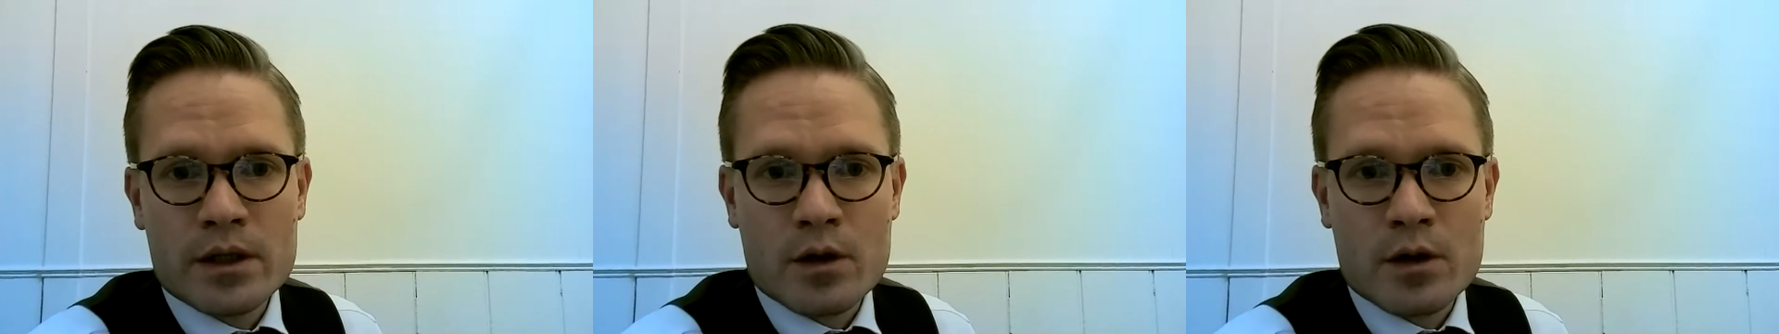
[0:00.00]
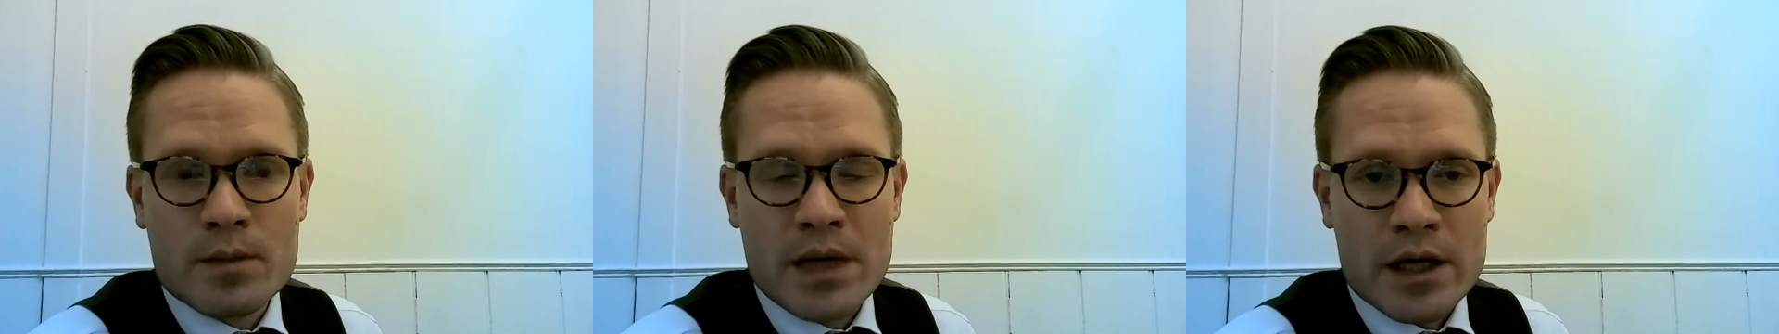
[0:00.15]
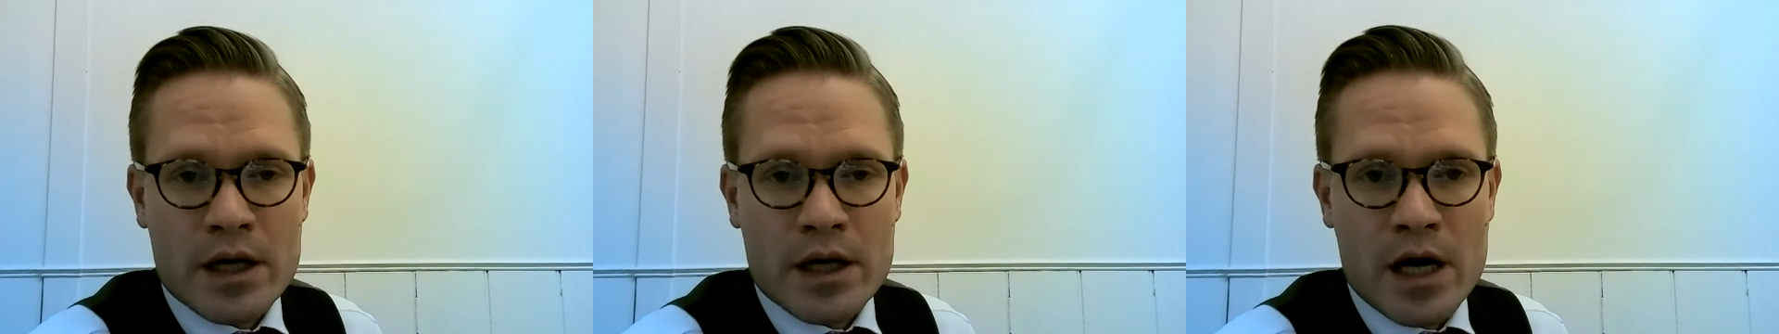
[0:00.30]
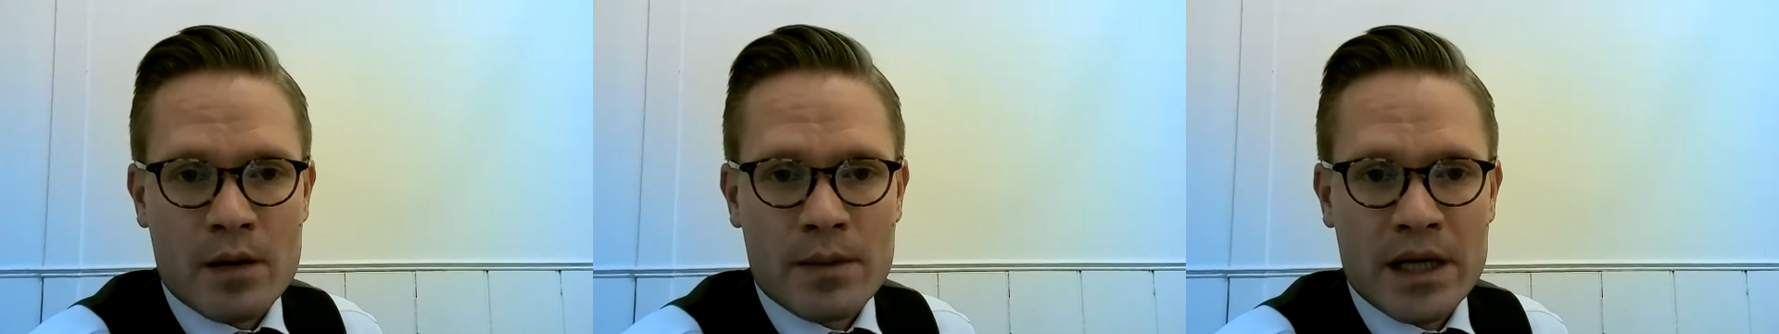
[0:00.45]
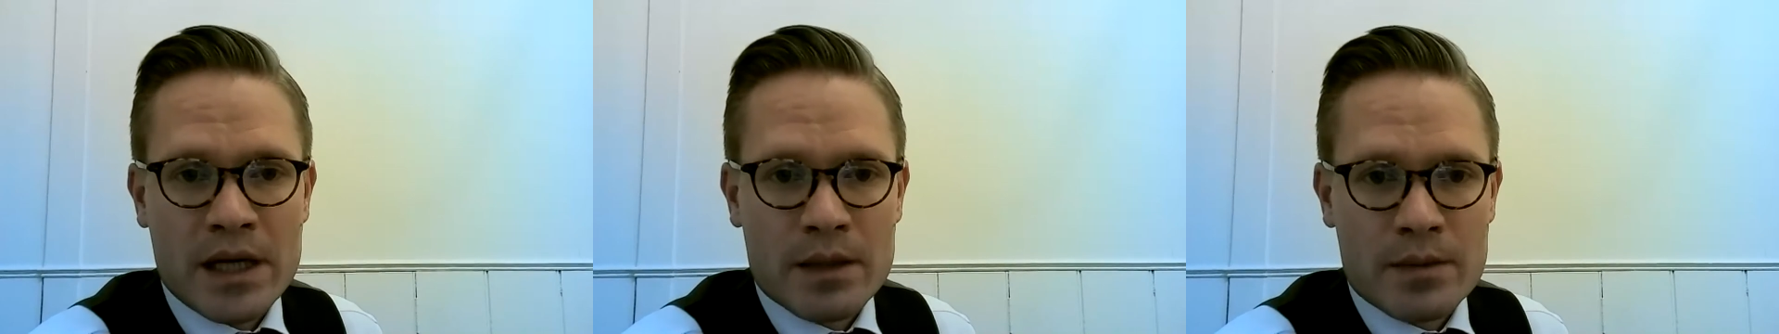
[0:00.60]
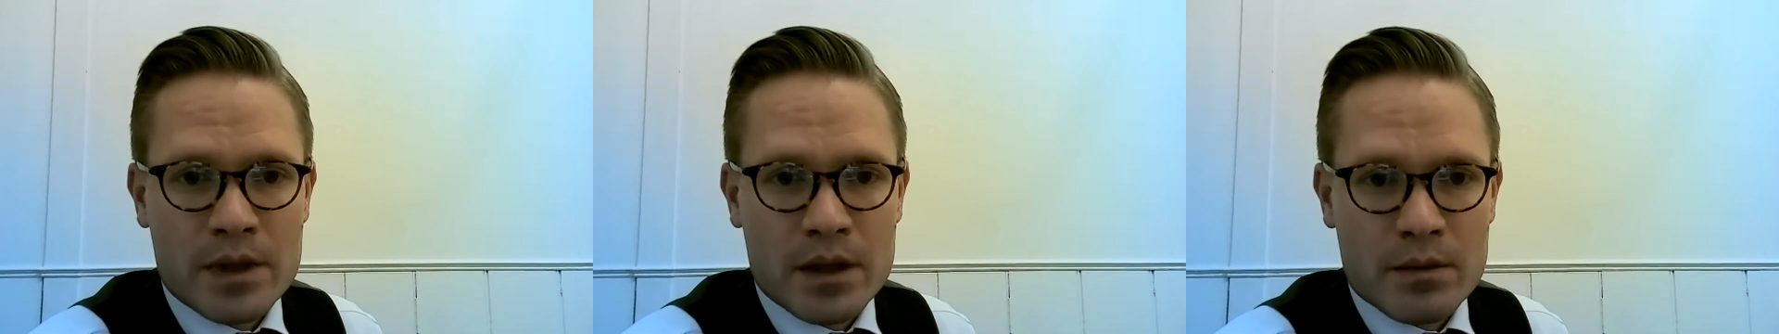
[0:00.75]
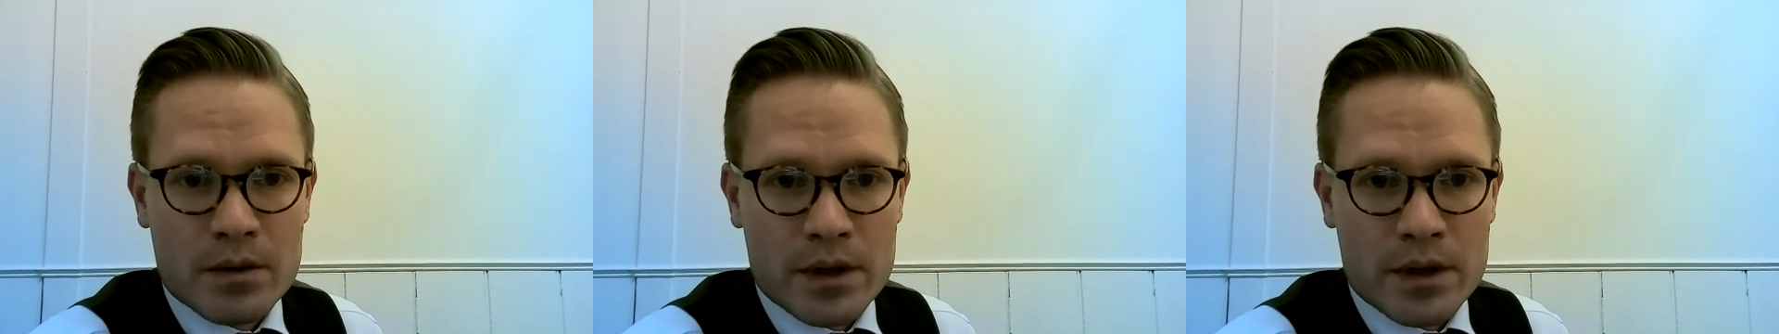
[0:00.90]
no matter how
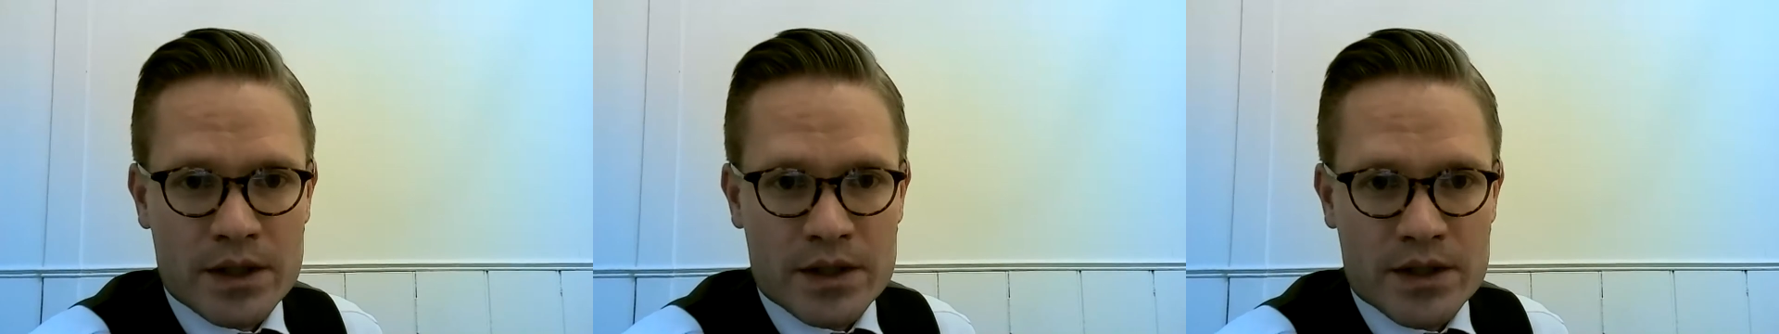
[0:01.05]
many people